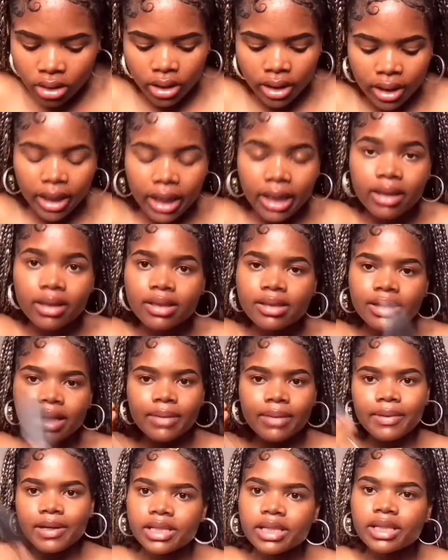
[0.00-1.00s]
Okay, this side
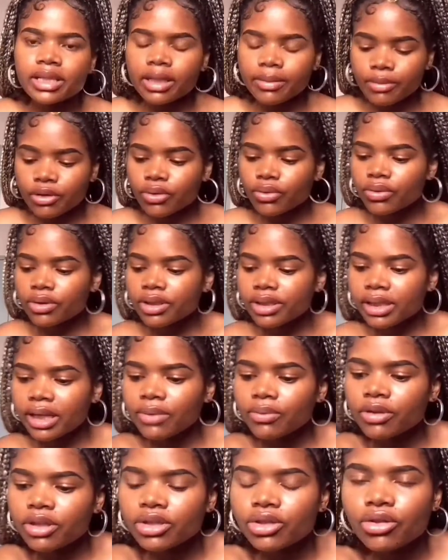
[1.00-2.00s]
I'm actually, let me do the side
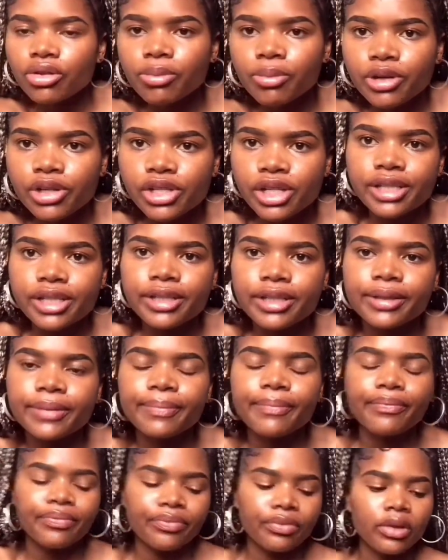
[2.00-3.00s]
of the toothbrush actually.
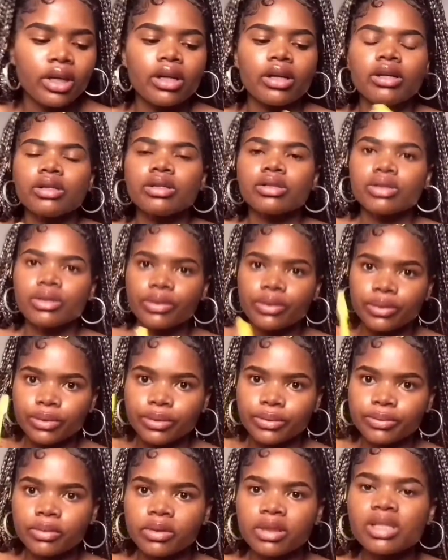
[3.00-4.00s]

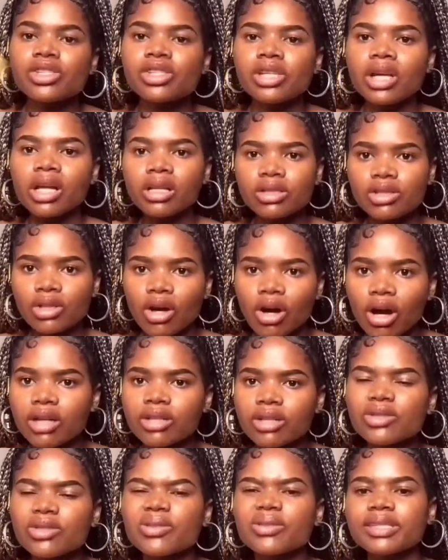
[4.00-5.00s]
So this gel is hard,
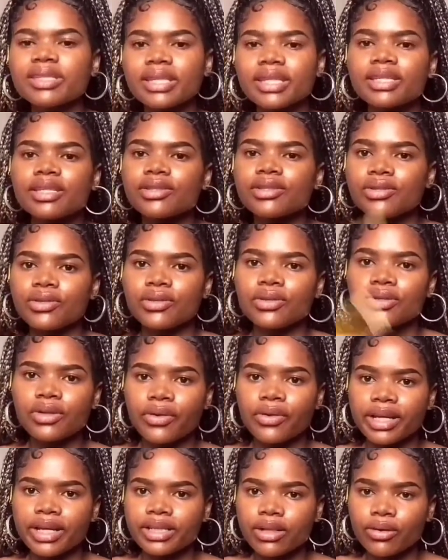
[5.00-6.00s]
so it's easier to use a
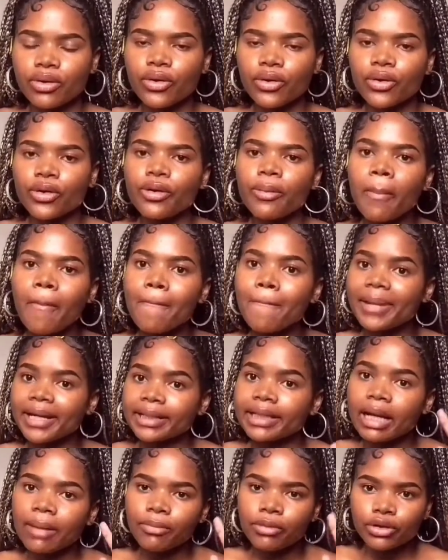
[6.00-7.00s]
rattle comb,
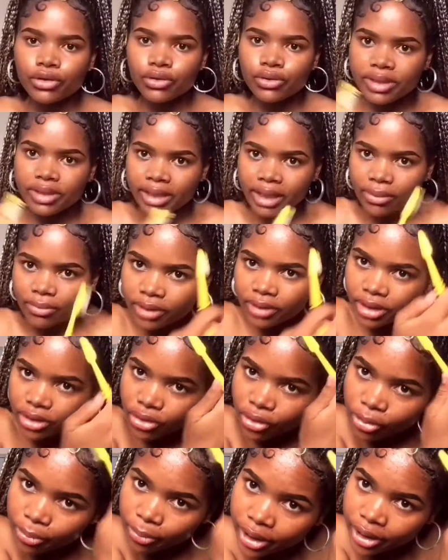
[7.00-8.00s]
but I'm gonna do the side of the
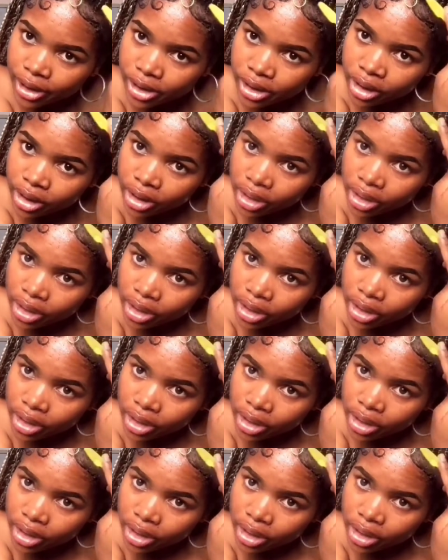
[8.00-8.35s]
toothbrush.